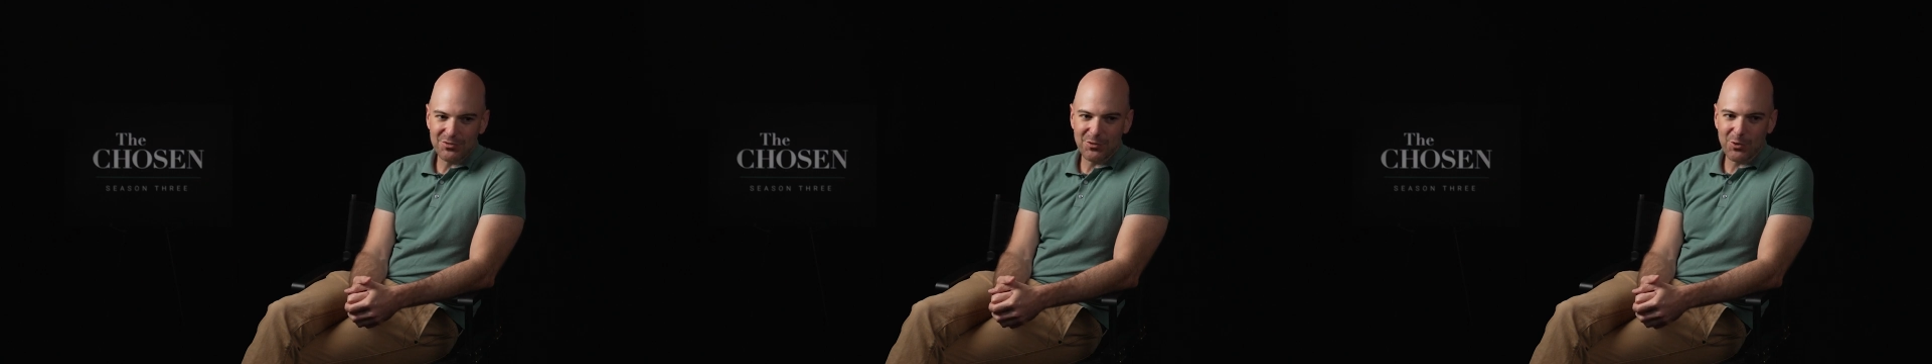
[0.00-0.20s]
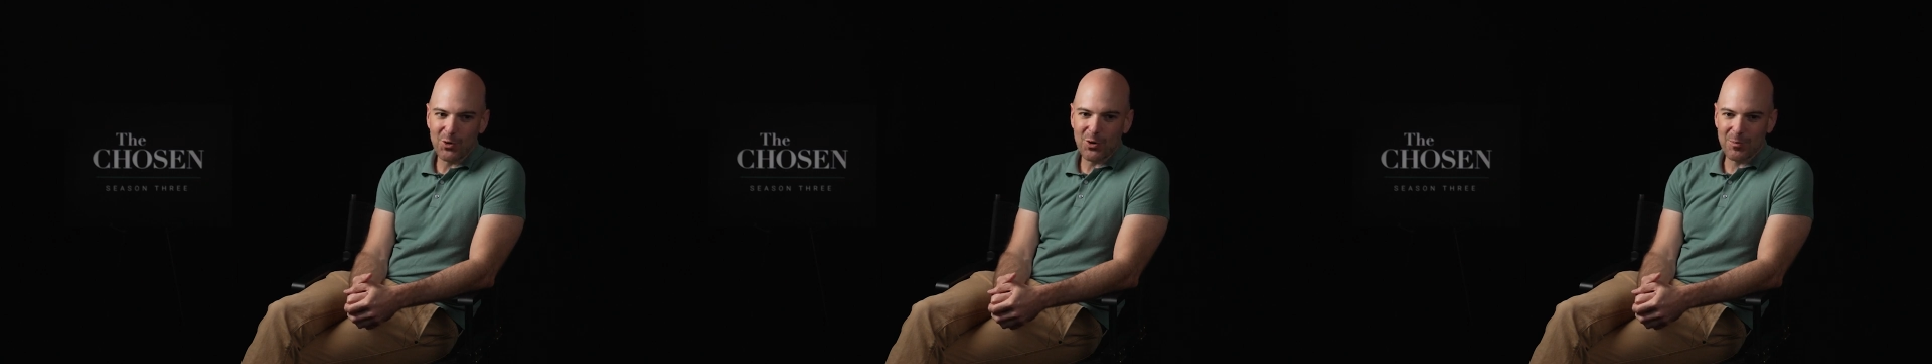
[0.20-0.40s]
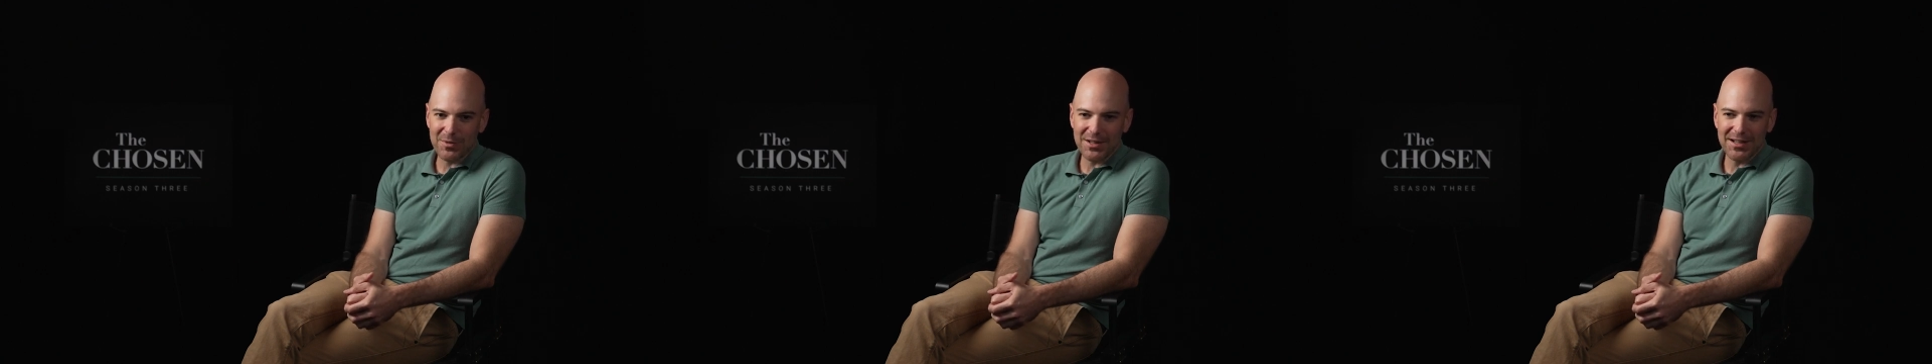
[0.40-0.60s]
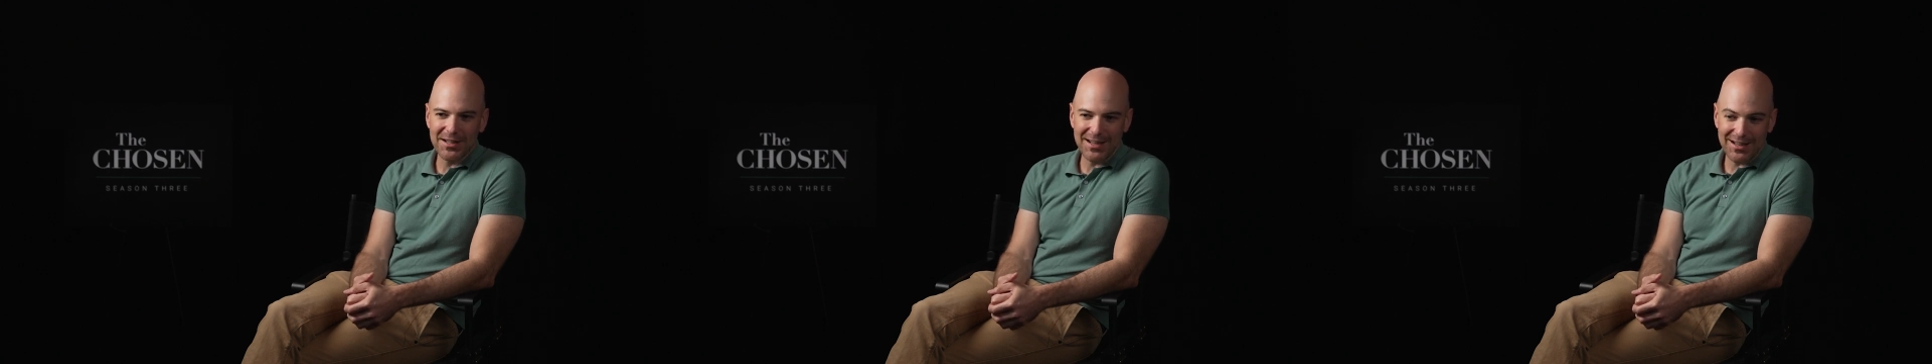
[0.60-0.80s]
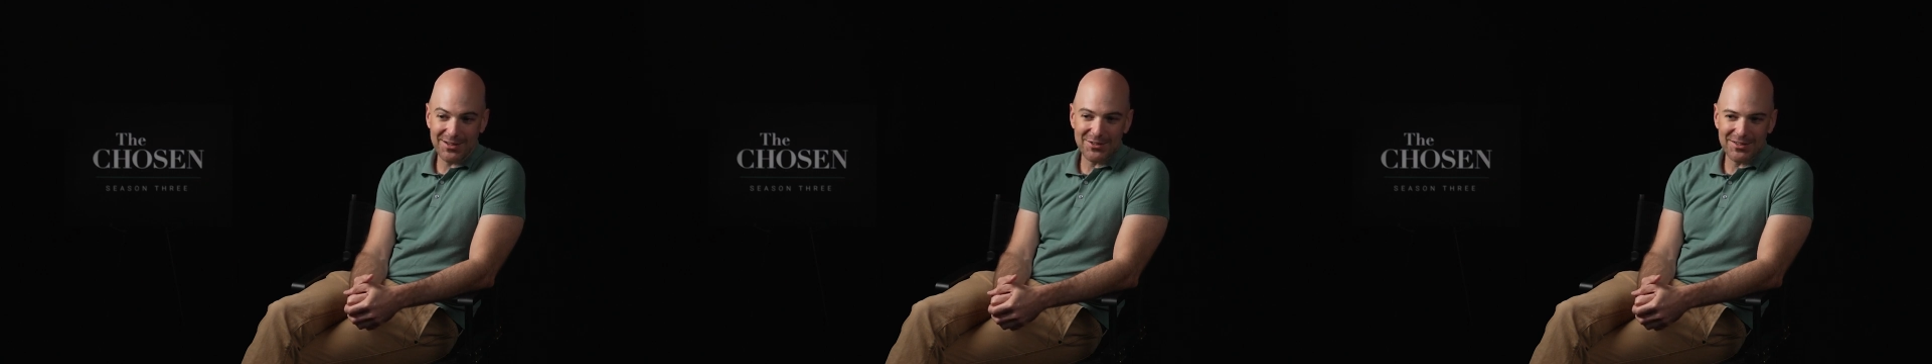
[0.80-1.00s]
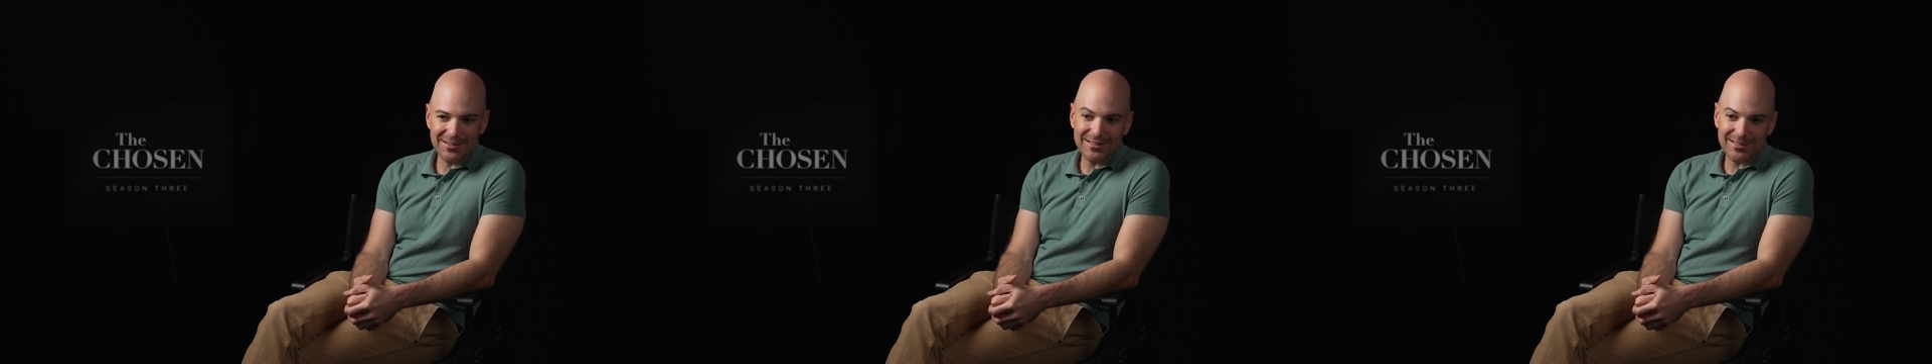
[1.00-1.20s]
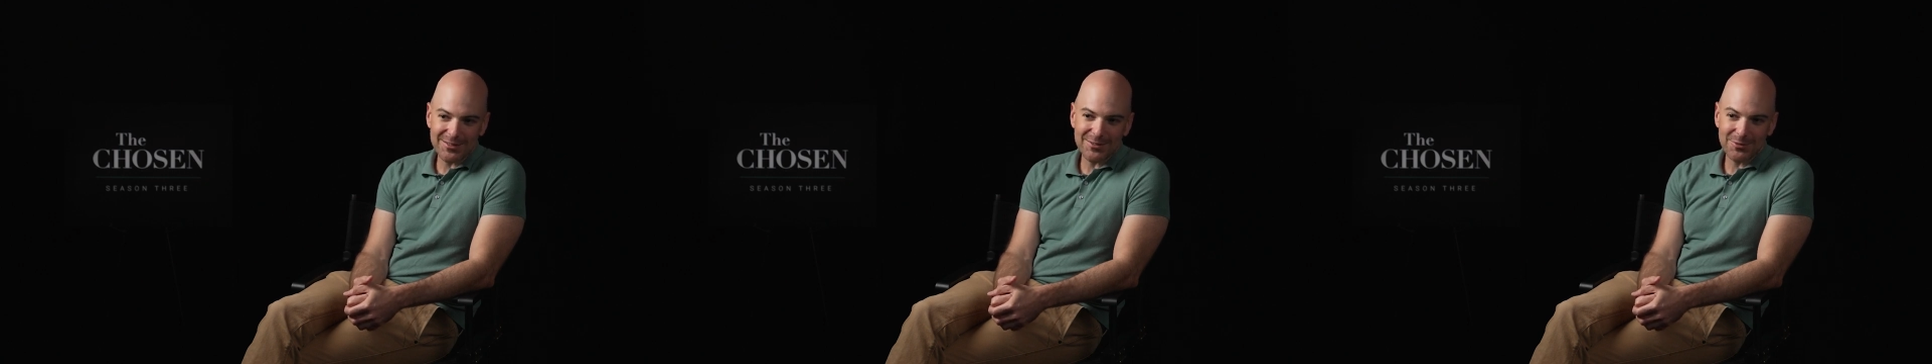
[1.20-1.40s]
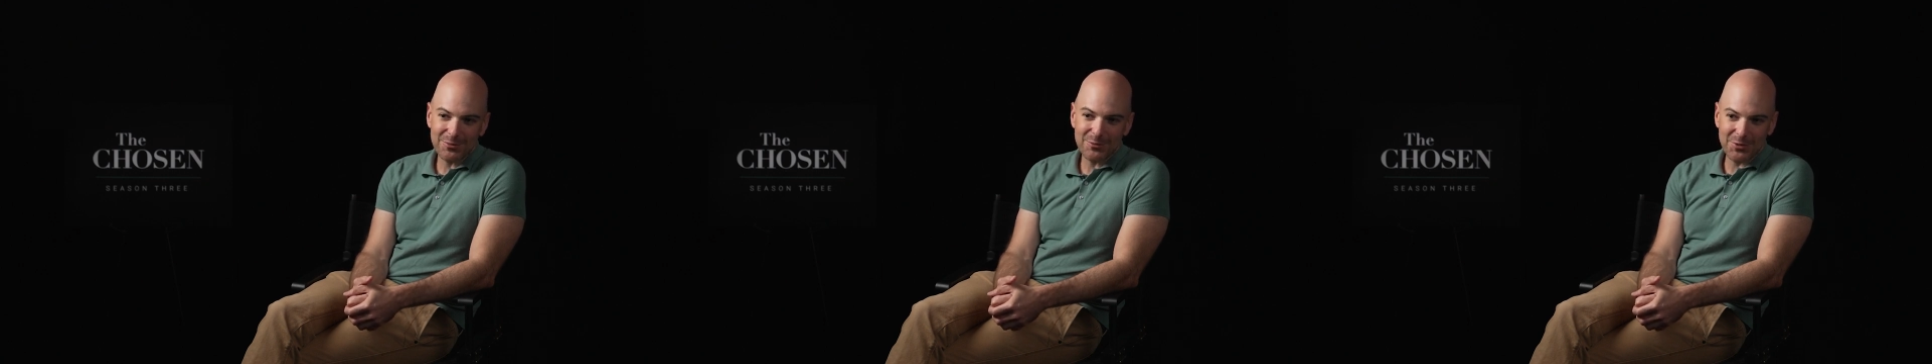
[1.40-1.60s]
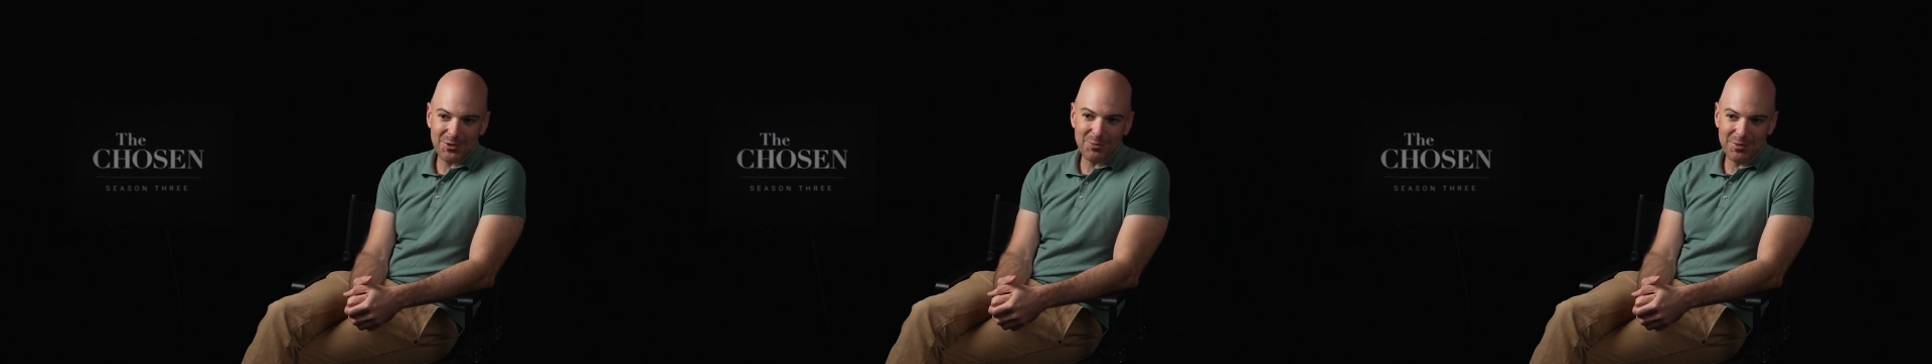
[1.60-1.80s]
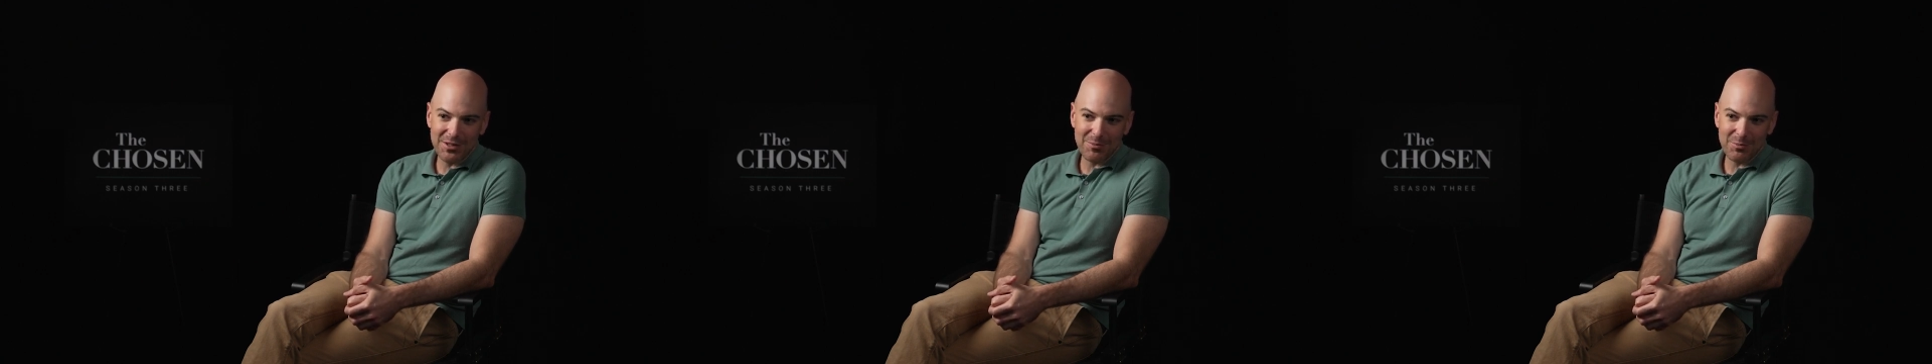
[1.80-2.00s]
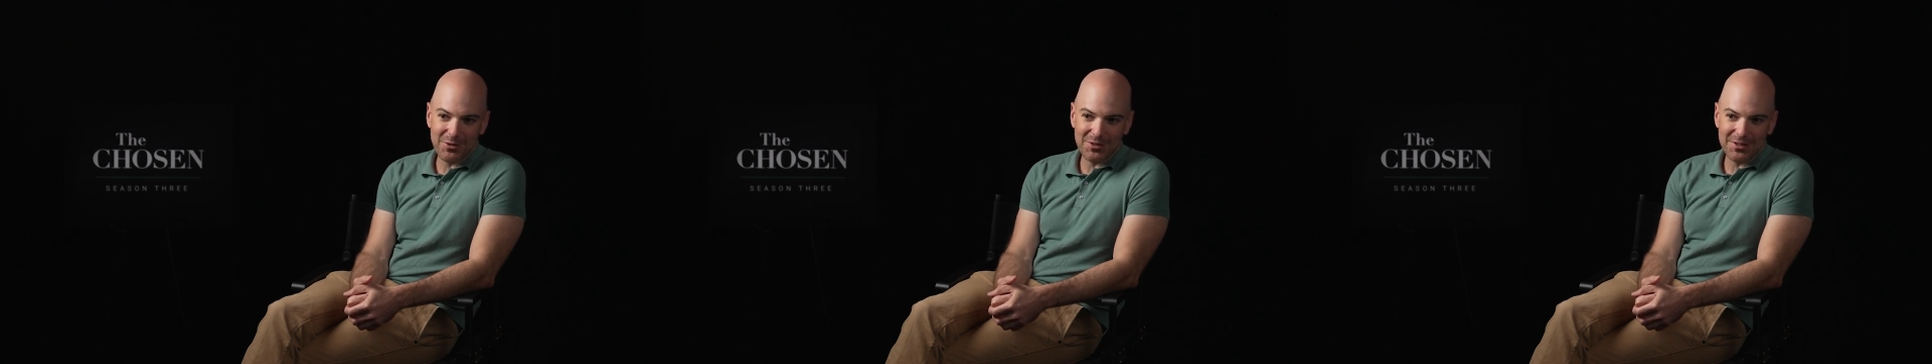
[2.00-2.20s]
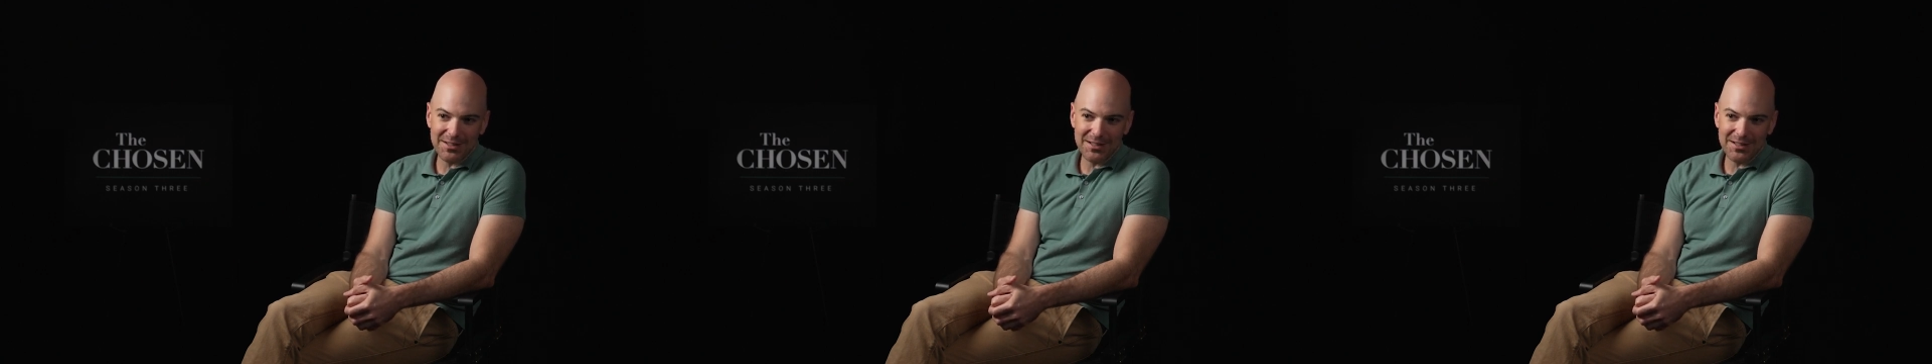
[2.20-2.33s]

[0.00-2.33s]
form connections with people.